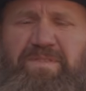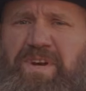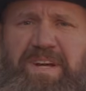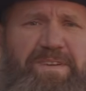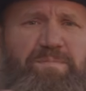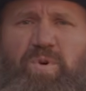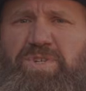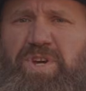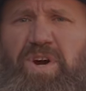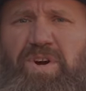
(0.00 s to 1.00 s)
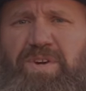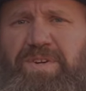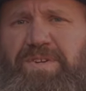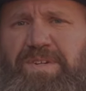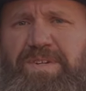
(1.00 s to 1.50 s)
freaking Morse code,
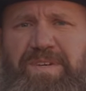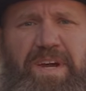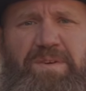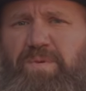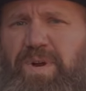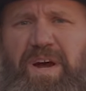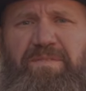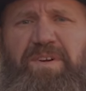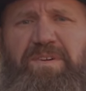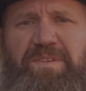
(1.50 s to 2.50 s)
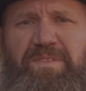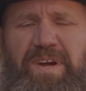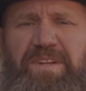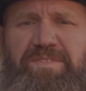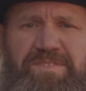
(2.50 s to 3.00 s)
okay, whatever,
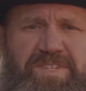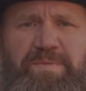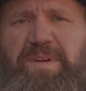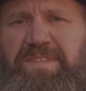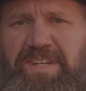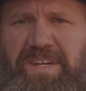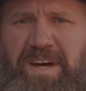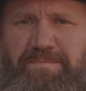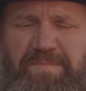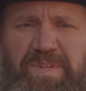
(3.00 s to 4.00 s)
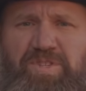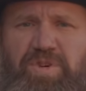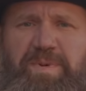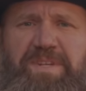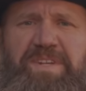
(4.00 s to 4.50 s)
right? Send me a DM,
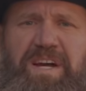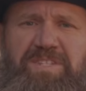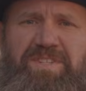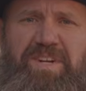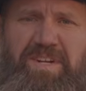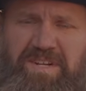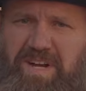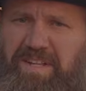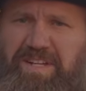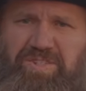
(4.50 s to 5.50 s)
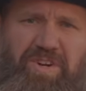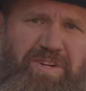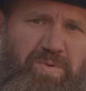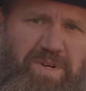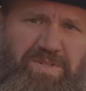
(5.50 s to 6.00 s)
shoot me a text. I'll answer all
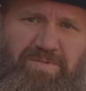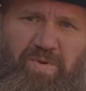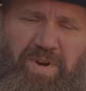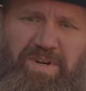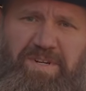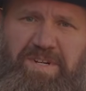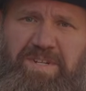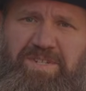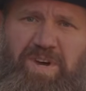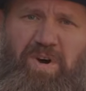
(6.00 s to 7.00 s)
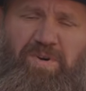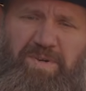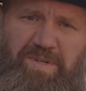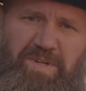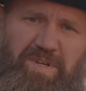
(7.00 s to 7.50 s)
your questions for you. So
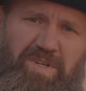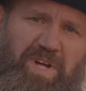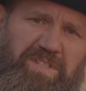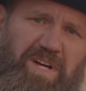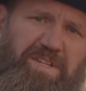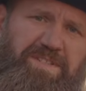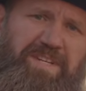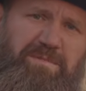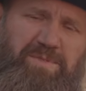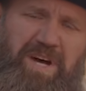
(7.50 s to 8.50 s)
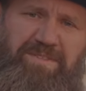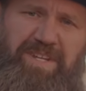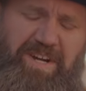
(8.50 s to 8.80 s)
good luck to all the teams out